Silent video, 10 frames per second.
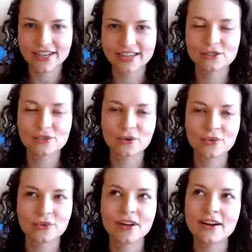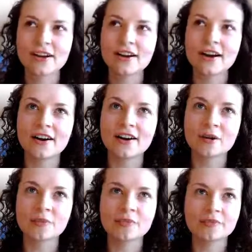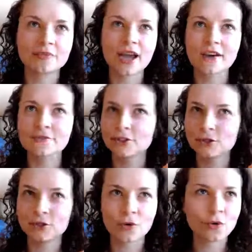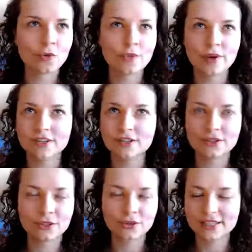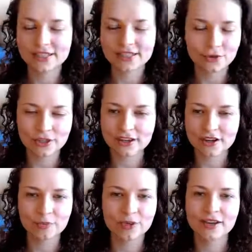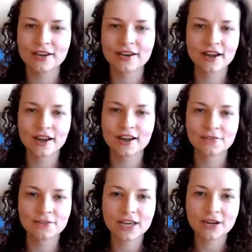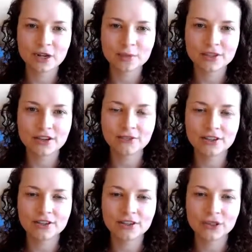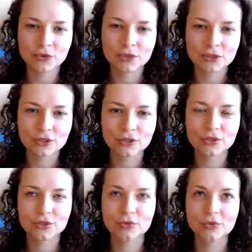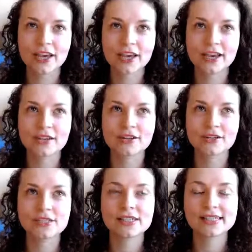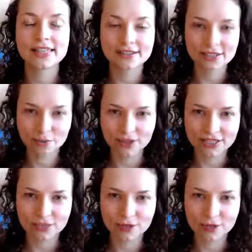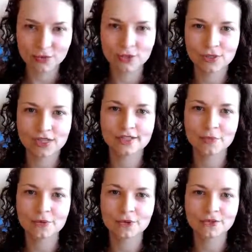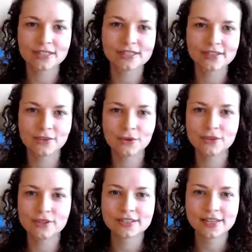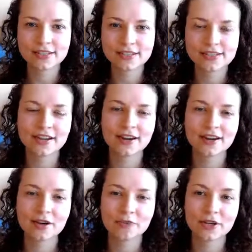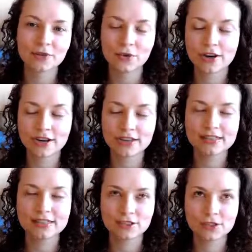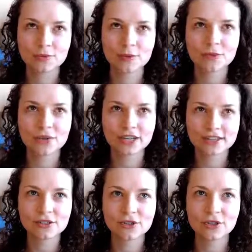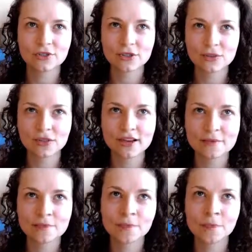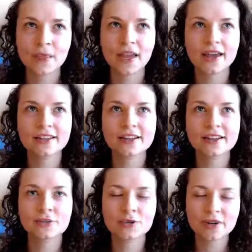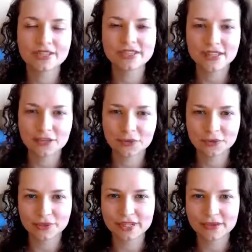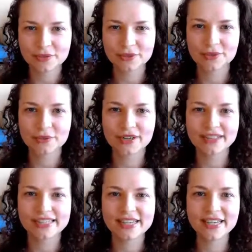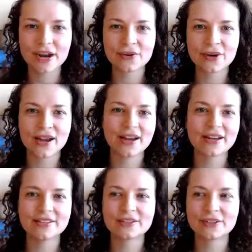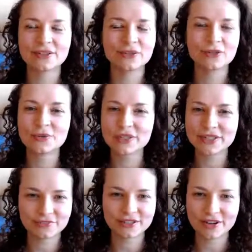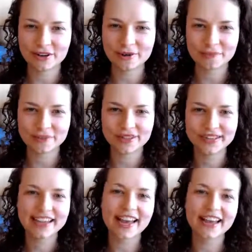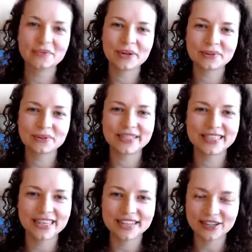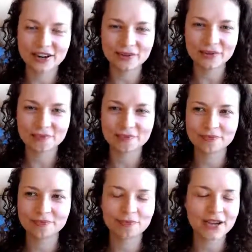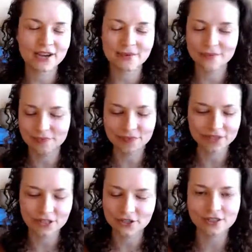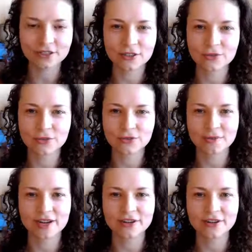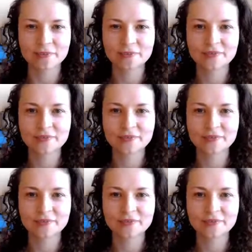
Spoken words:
And so after so much, steroid therapy and flare-ups, I finally agreed to do a stent placement, which is a temporary silicone stent that required anesthesia to be put in. So I agreed to that. And then 3 months later, when it was time to take it out, I had the hugest flare-up. And when it was taken out, my tear duct closed right back up.